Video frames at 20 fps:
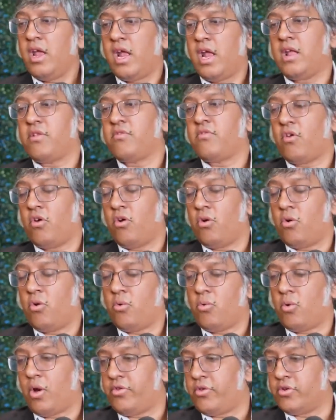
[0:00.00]
And
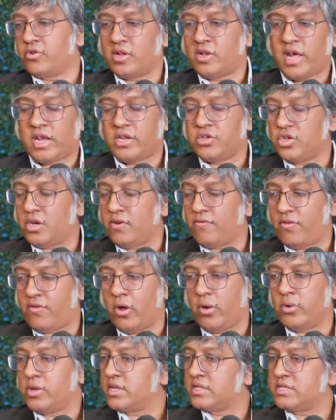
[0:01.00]
so there's a lot of gene
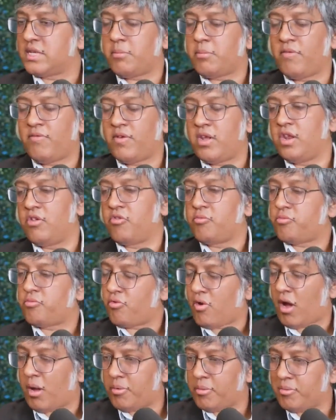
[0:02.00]
flow. Like some of it is
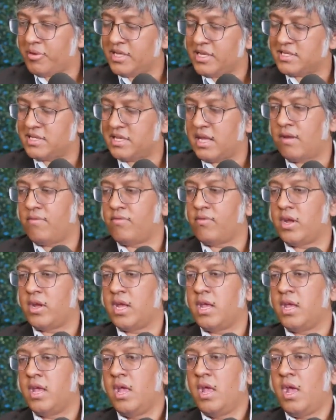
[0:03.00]
probably
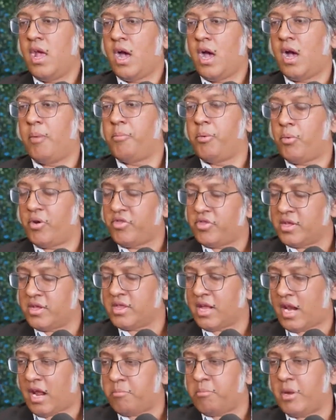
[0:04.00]
slavery. But one thing
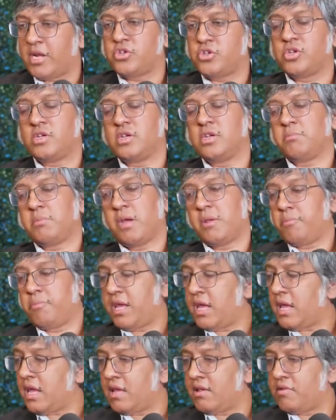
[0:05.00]
that I mentioned in my
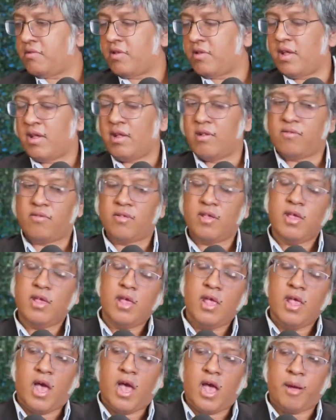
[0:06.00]
piece is
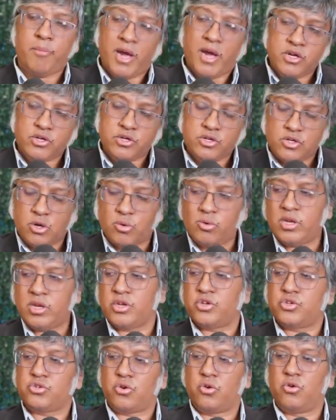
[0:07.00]
I'm not
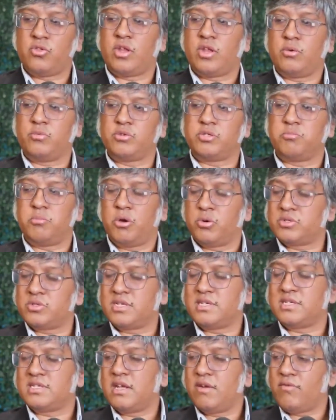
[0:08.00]
totally sure that it was
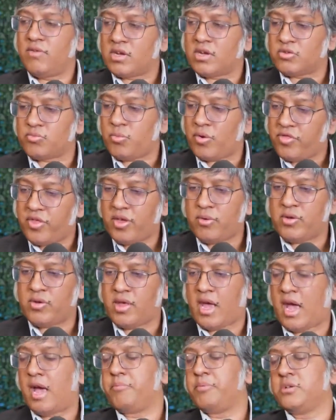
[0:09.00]
mostly slavery, because one thing
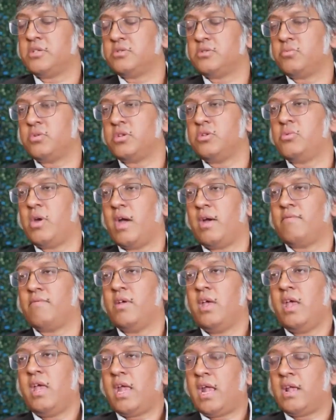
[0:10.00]
that happens when you
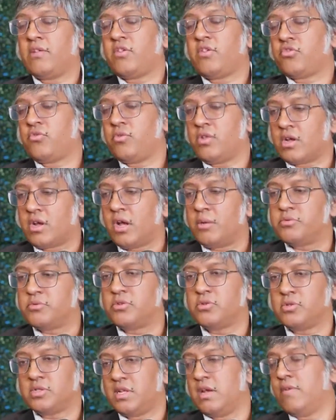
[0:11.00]
have ancestry that
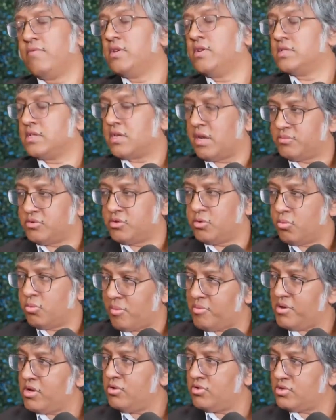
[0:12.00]
comes through slavery is it comes through
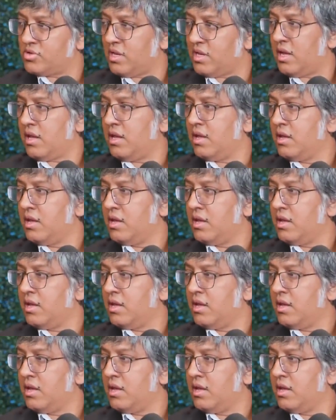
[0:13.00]
women usually.